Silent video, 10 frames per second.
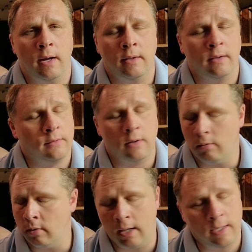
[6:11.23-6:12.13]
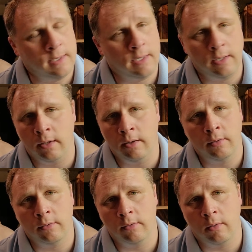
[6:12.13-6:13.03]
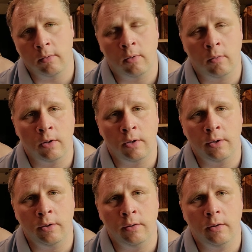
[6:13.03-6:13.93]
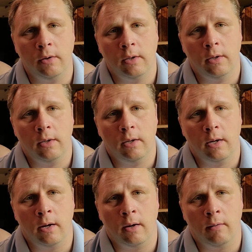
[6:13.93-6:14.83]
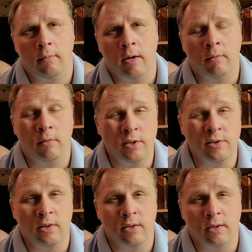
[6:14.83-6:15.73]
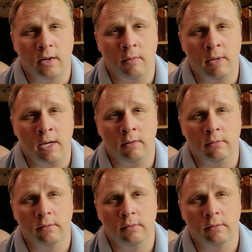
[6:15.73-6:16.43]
That's not what I intend to do. That's not what I want to do. I originally thought about